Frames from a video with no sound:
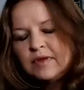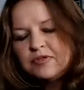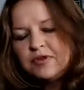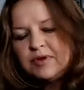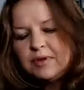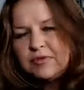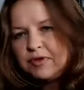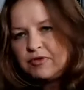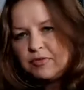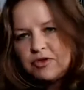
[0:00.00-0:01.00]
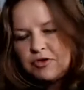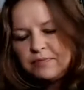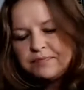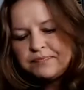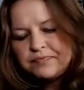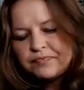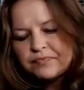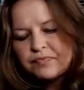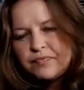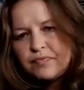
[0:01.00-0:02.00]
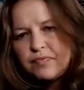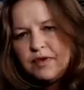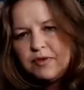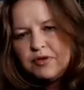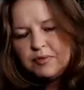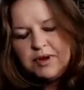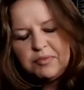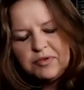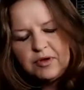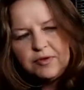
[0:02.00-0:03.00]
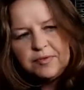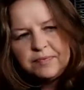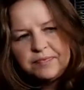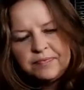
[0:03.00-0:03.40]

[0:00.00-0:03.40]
Sometimes I switch them. Sometimes I go.